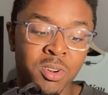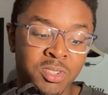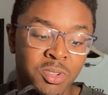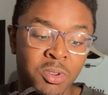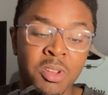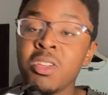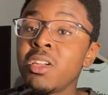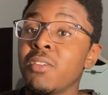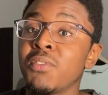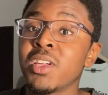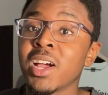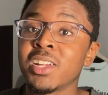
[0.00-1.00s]
So if
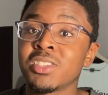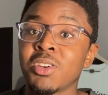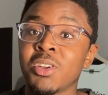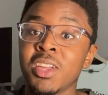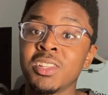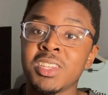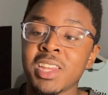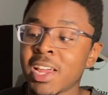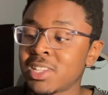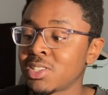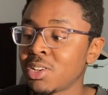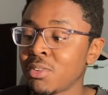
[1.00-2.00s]
you guys are into
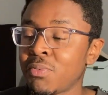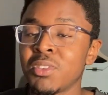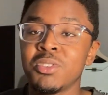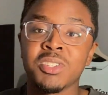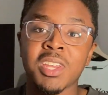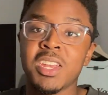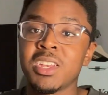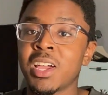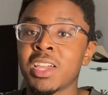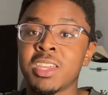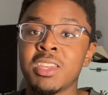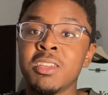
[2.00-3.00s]
that stuff and you skate
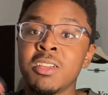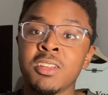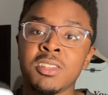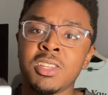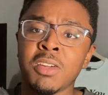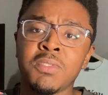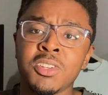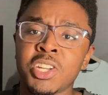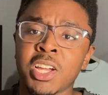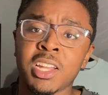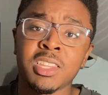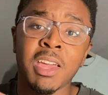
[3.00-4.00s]
Nike, definitely
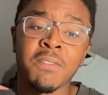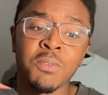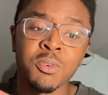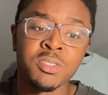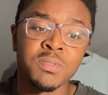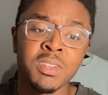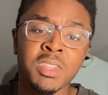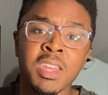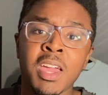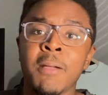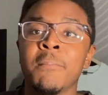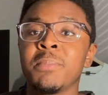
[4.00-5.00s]
check out that Force
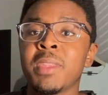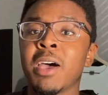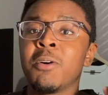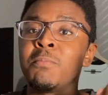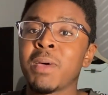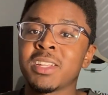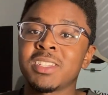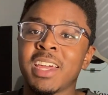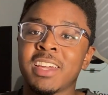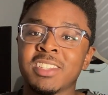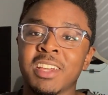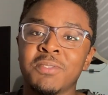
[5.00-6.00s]
58. Now back to the
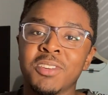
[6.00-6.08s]
outside